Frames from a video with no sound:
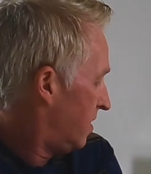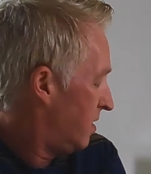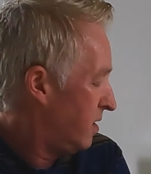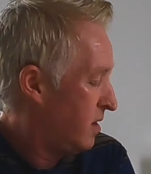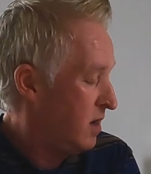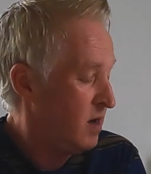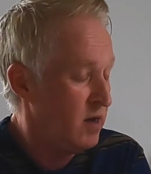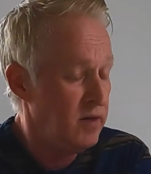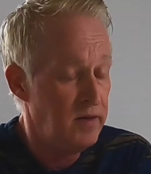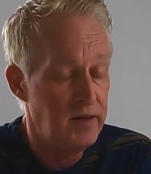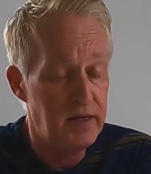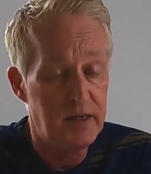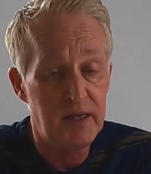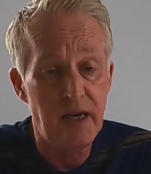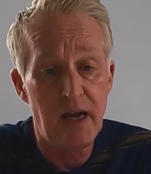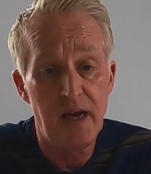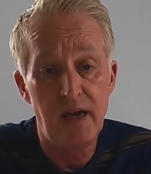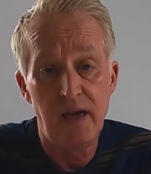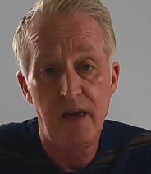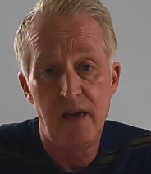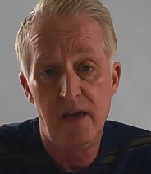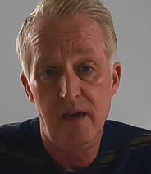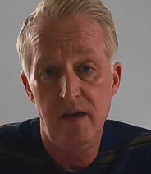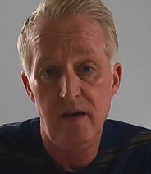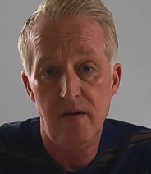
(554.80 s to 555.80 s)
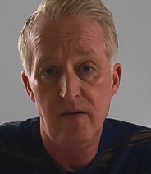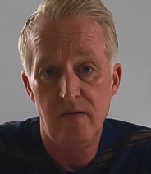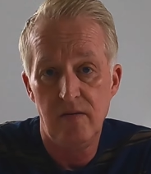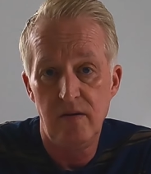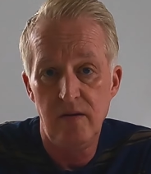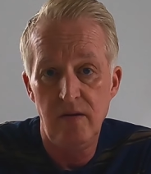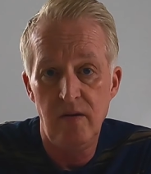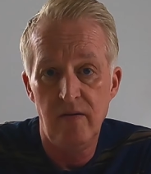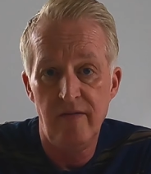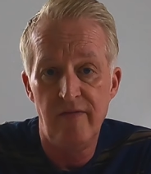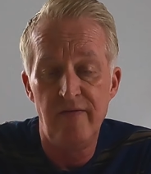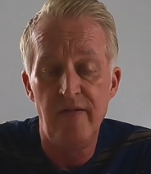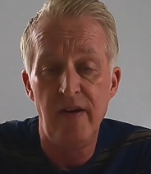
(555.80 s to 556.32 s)
uh, the tank, you'll,
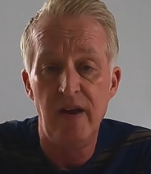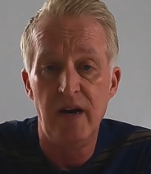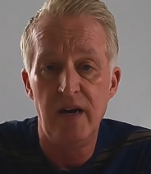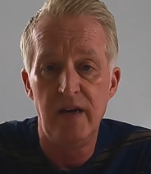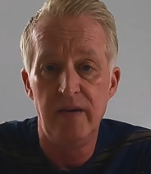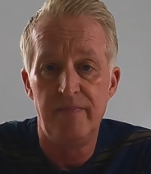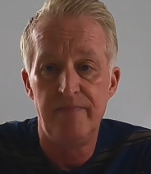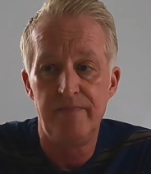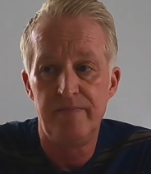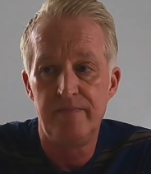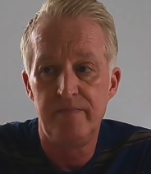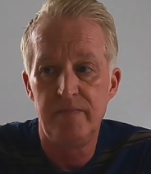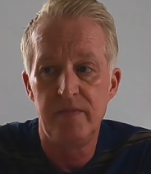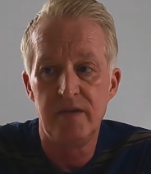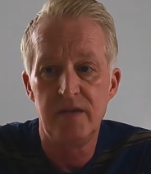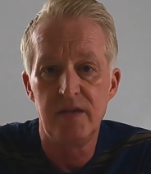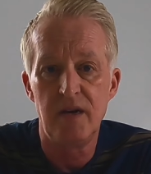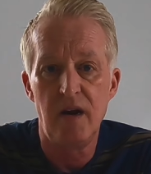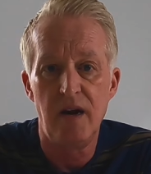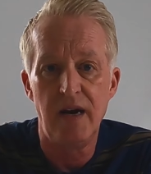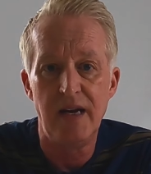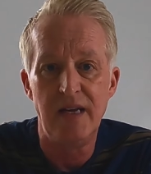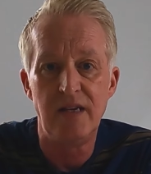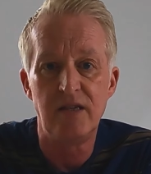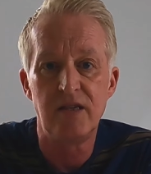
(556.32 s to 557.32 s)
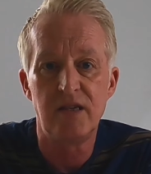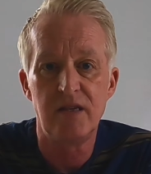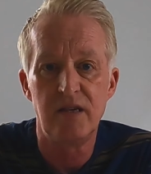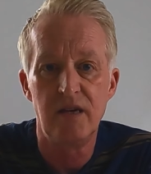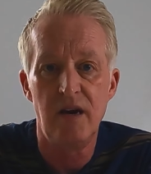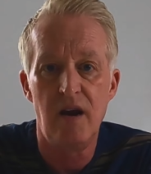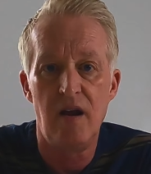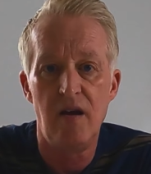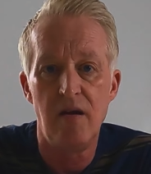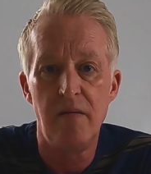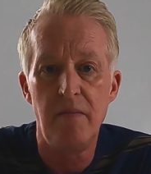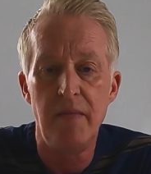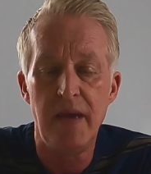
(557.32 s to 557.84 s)
you'll feel a slightly
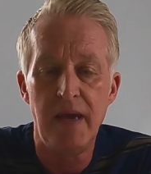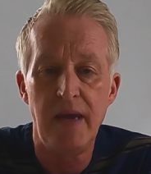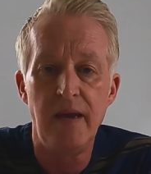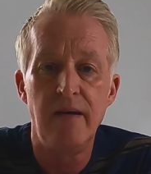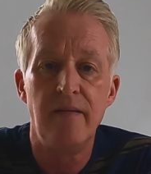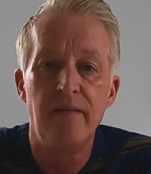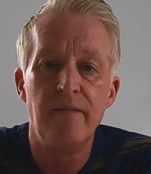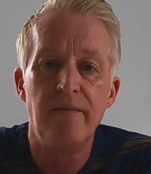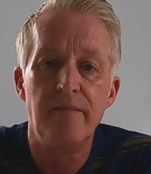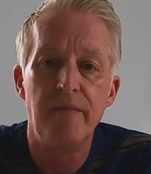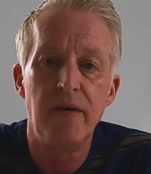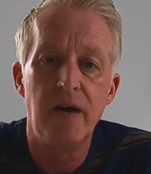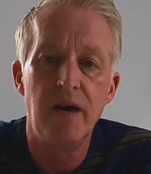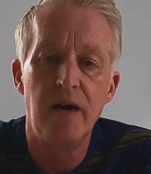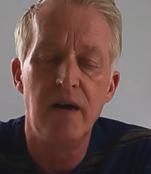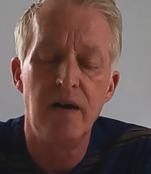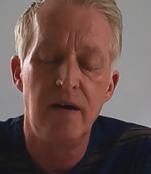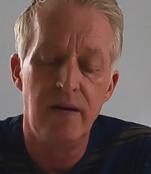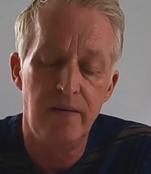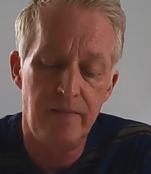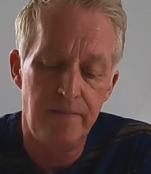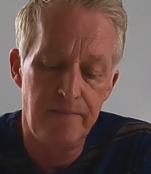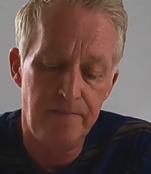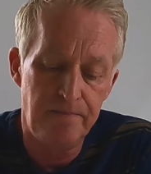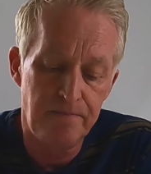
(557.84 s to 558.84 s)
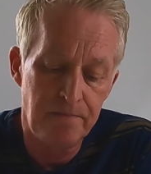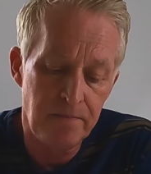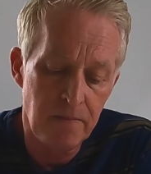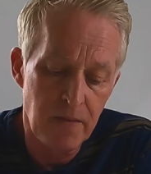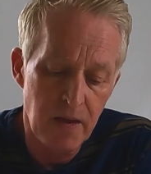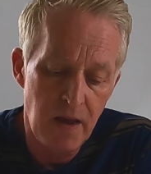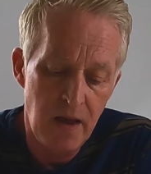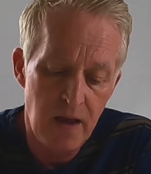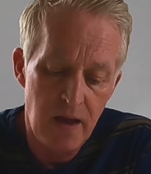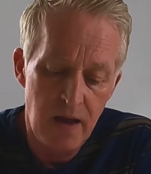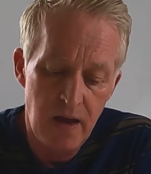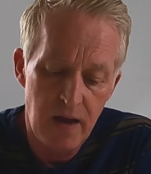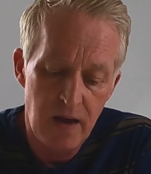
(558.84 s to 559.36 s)
slimy um,
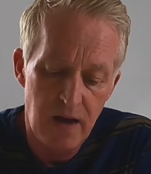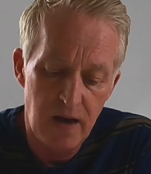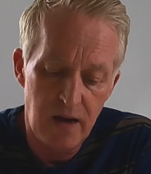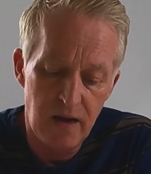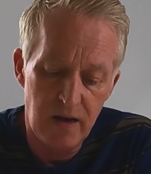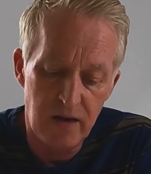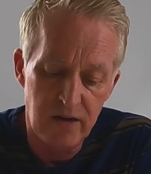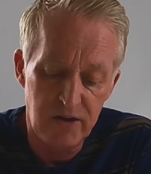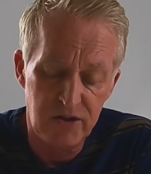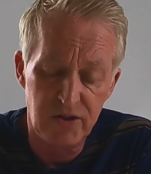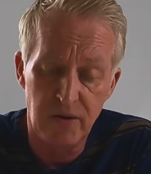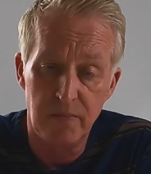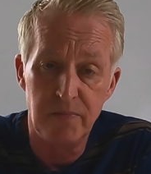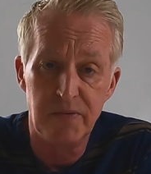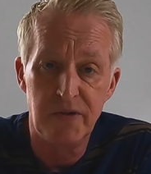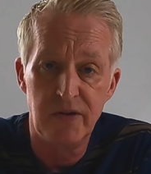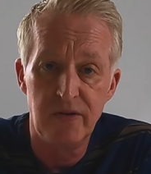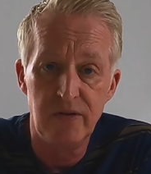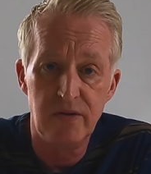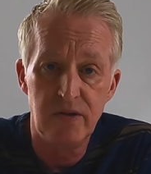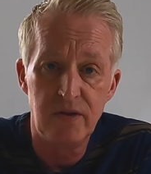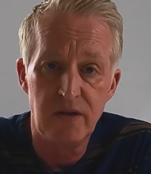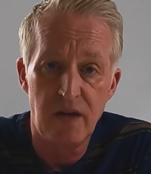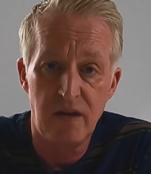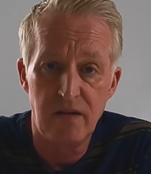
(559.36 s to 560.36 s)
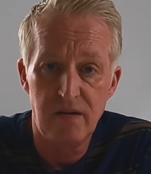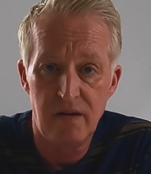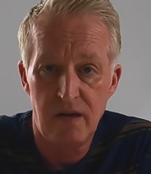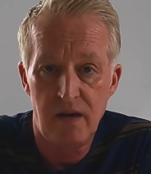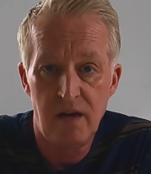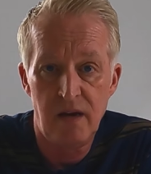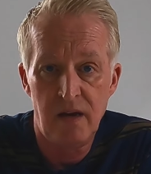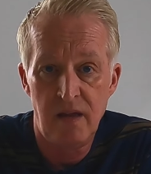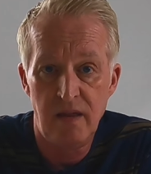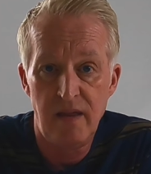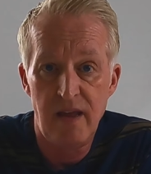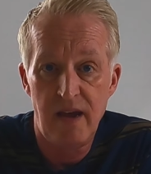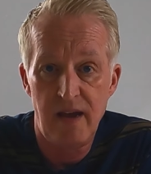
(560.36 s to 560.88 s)
uh, substance,
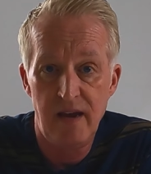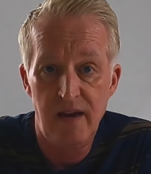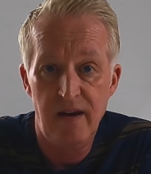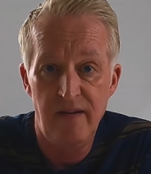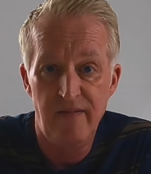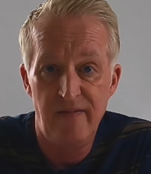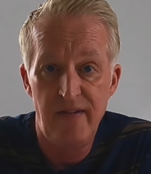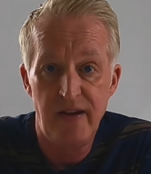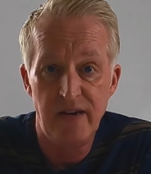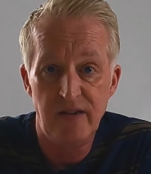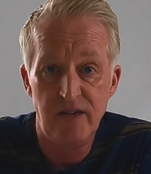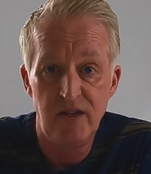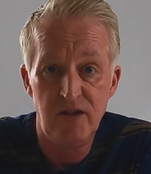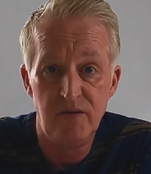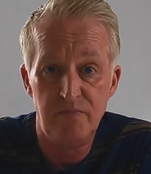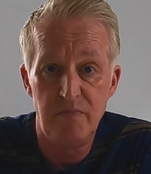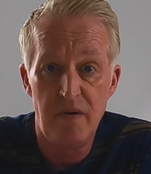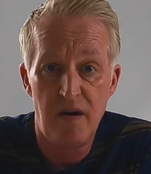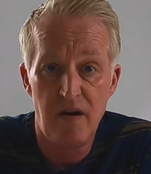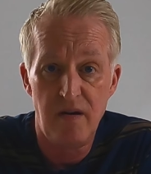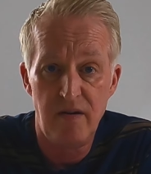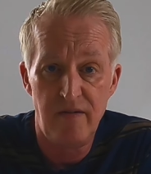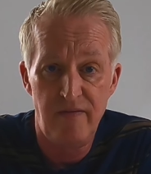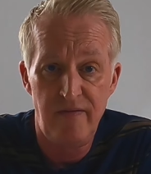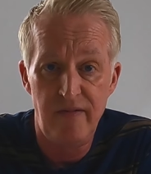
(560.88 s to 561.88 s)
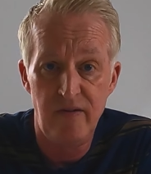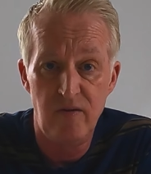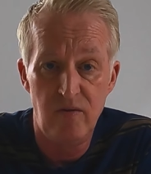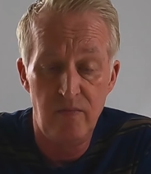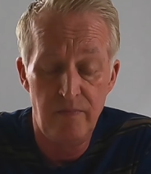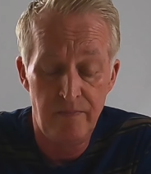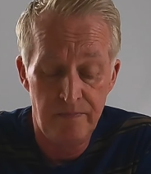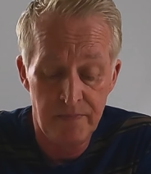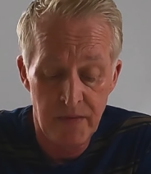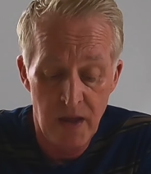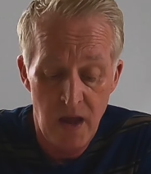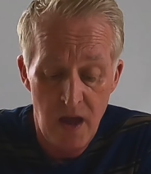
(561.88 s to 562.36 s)
and that in effect is biofilm.